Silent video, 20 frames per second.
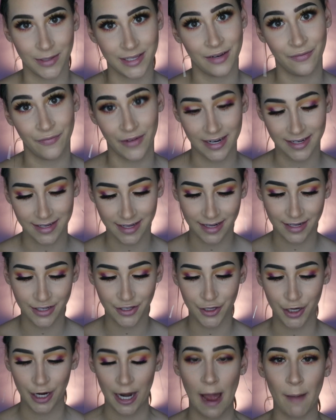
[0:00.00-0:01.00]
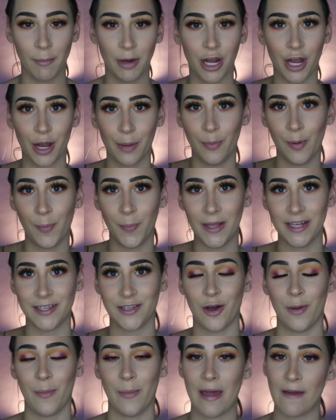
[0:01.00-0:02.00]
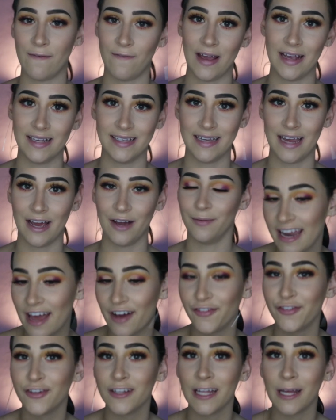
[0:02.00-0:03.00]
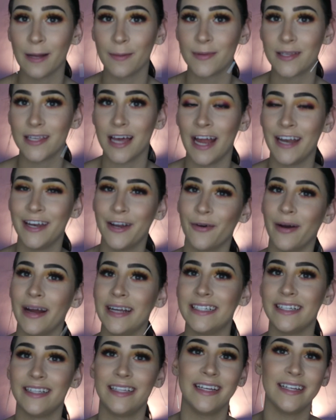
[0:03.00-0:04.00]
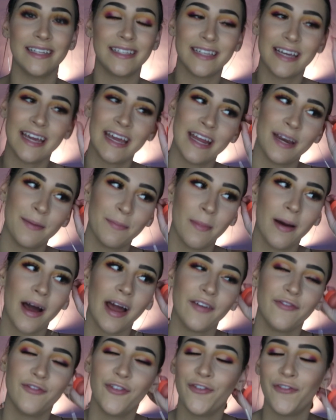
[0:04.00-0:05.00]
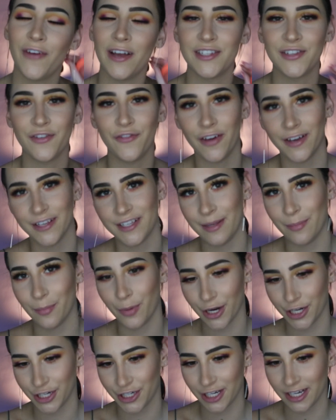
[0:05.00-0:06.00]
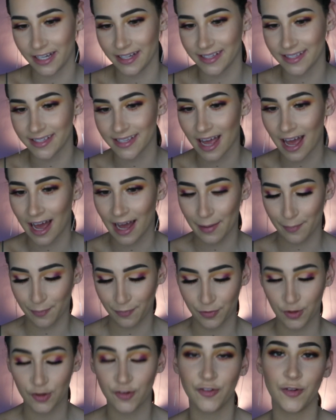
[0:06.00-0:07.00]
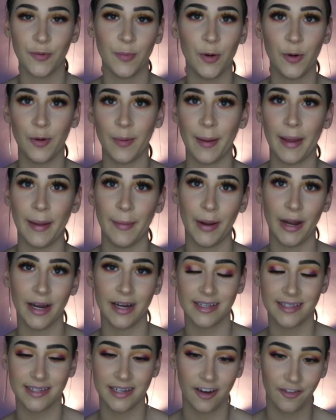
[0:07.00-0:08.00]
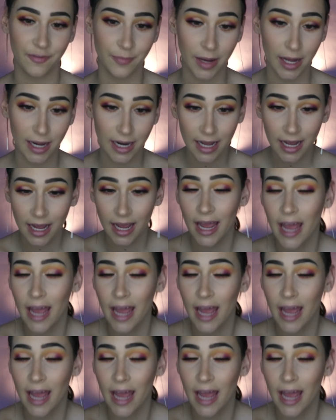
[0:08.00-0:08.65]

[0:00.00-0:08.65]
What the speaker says: was invented. So I'm gonna go put this on my face now. Now for lips, I know I did this in my full face of first impressions, or from All My America stuff, but